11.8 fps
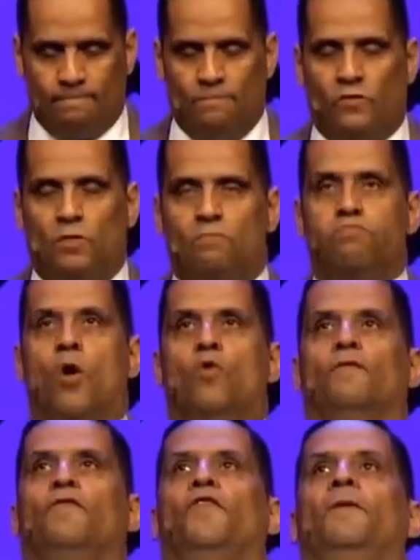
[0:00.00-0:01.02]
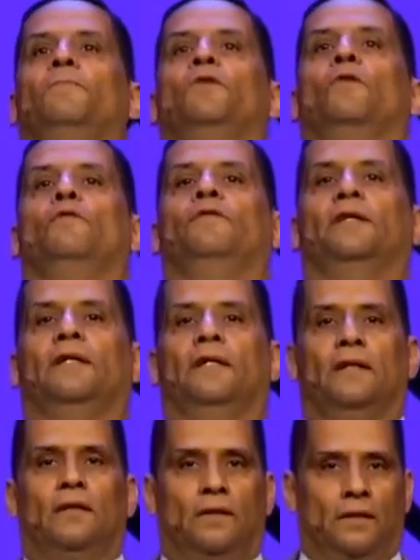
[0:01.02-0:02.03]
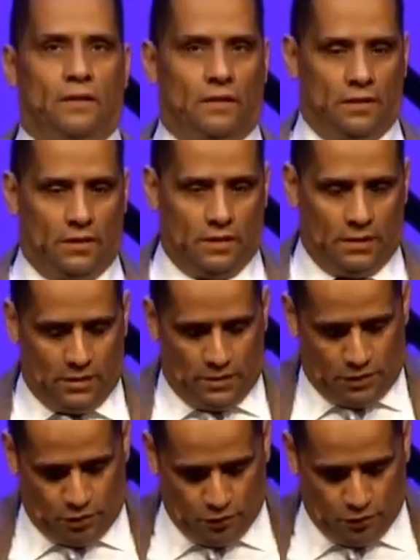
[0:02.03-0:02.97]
The boat flipped over two